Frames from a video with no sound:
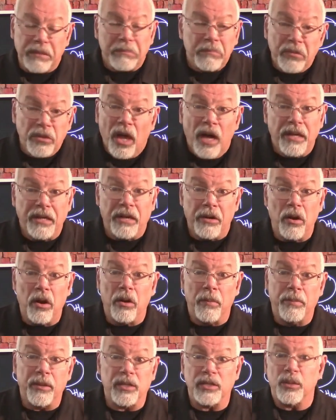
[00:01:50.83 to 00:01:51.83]
None at all,
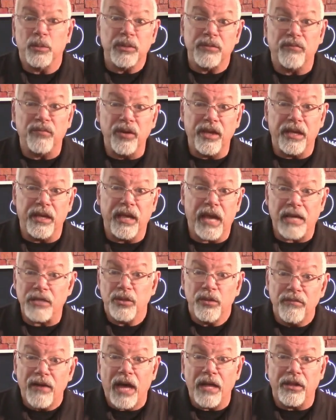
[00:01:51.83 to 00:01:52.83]
because it was free. It has
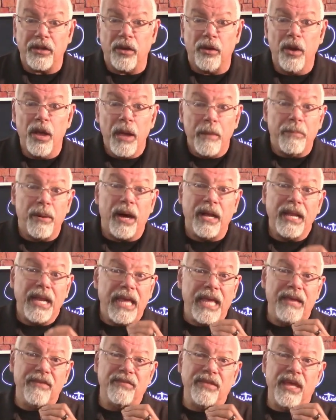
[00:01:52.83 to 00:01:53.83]
no value. But
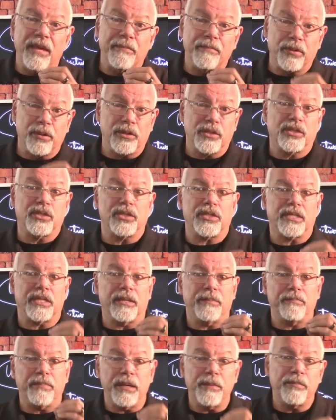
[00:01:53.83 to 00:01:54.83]
if they purchase
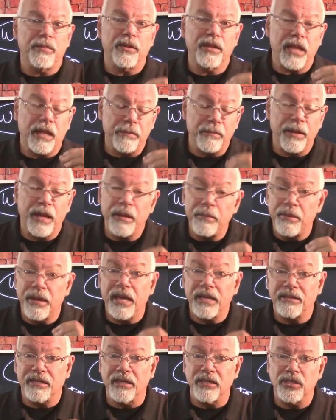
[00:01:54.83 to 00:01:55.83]
it, people that pay
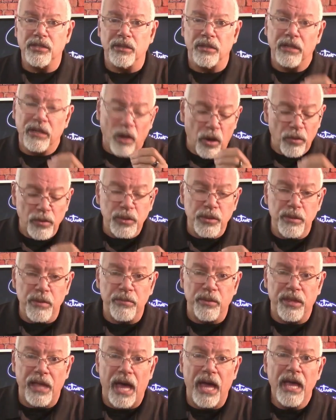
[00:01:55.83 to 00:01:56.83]
attention. Always
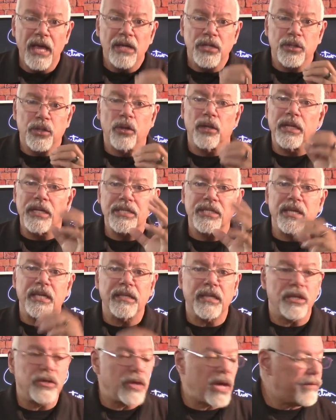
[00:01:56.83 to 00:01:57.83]
remember that. So let's say
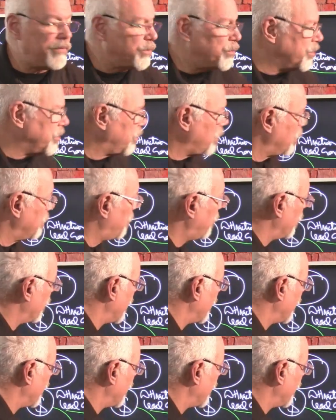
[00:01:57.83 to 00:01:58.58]
that you have a $20 book